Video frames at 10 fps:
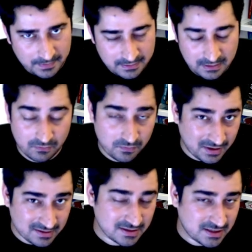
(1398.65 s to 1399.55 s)
Now what
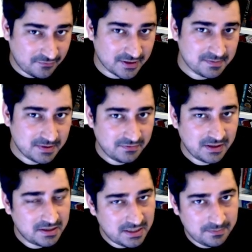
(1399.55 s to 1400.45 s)
is the difference between
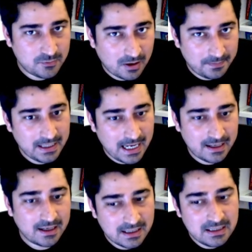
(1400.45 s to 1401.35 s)
deep copy and
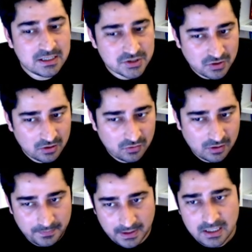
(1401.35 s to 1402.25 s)
a solo copy?